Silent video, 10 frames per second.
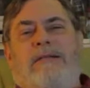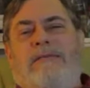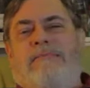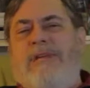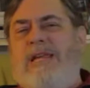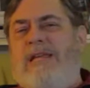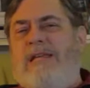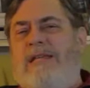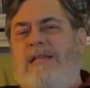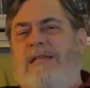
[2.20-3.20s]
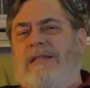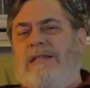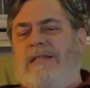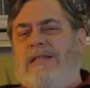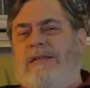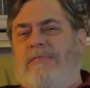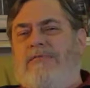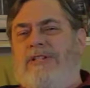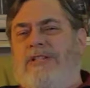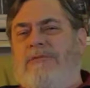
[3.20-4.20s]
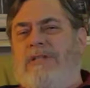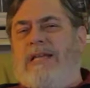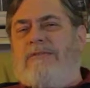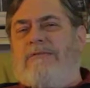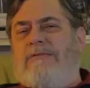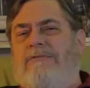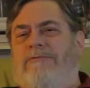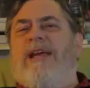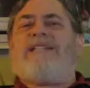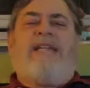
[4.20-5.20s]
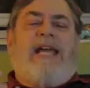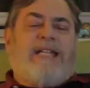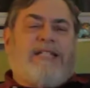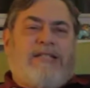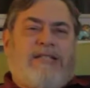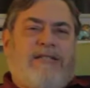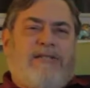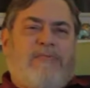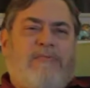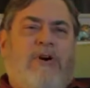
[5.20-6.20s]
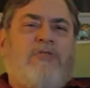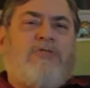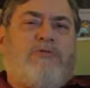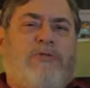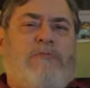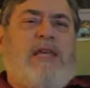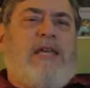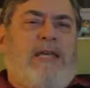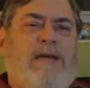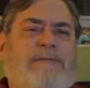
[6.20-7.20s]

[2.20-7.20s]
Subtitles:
to me, the principle that resonates most with me,